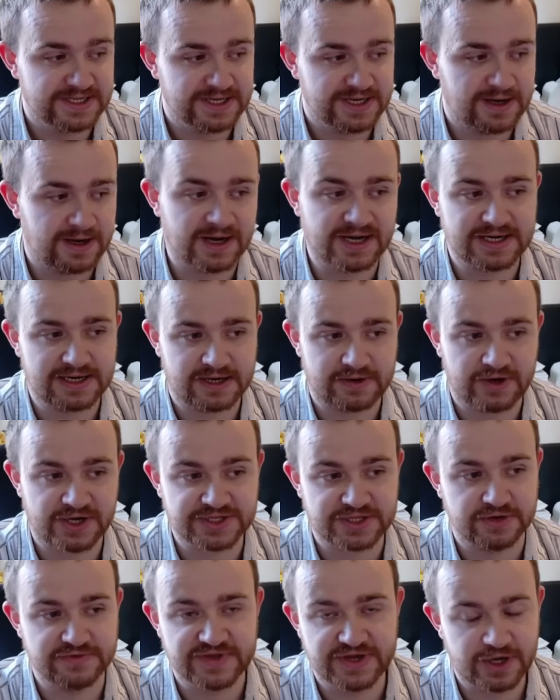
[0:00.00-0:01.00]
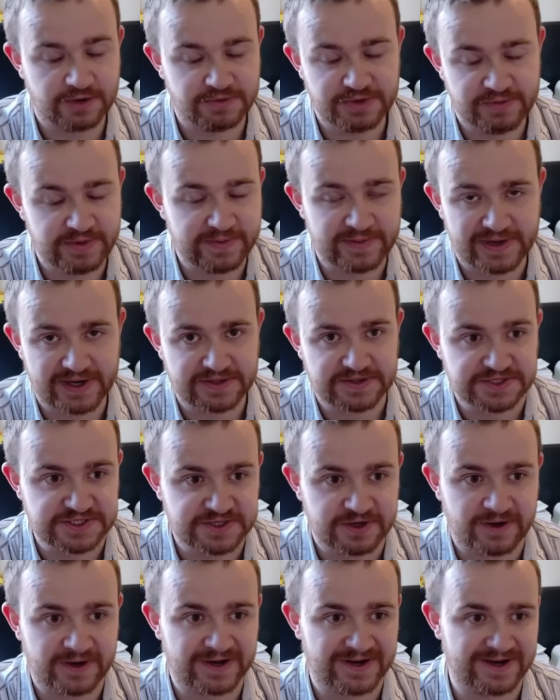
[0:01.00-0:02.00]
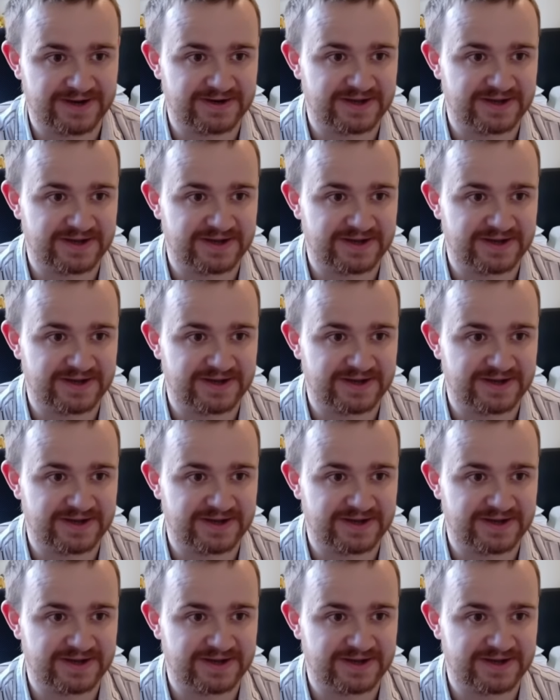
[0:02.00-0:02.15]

I don't know, I don't think I'm going to be playing this guy again.